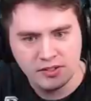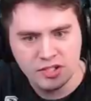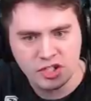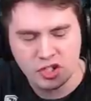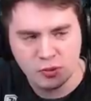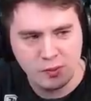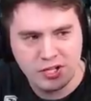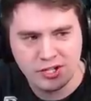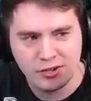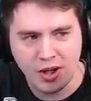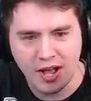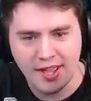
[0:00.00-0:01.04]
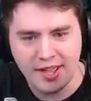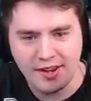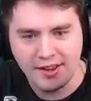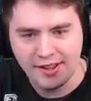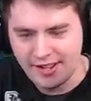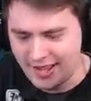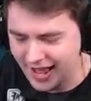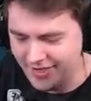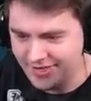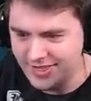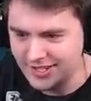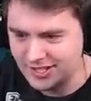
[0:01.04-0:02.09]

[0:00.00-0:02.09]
Should we try it at this